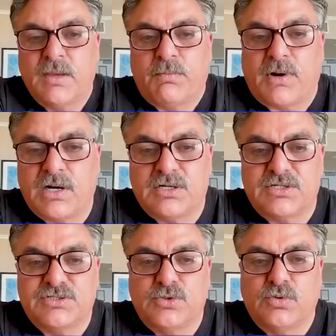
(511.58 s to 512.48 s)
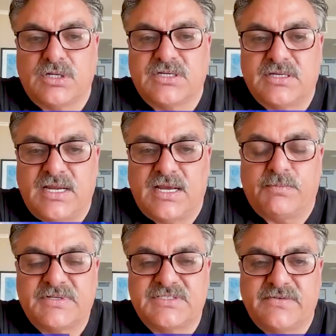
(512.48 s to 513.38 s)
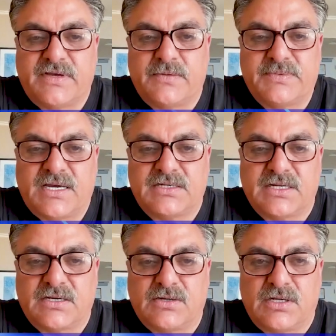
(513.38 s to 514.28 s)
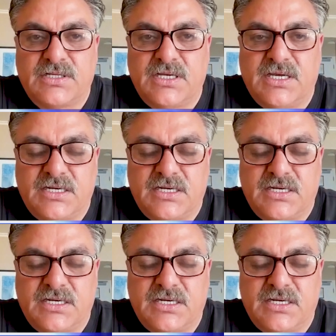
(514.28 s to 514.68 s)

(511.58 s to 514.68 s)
partners who will help us develop that technology,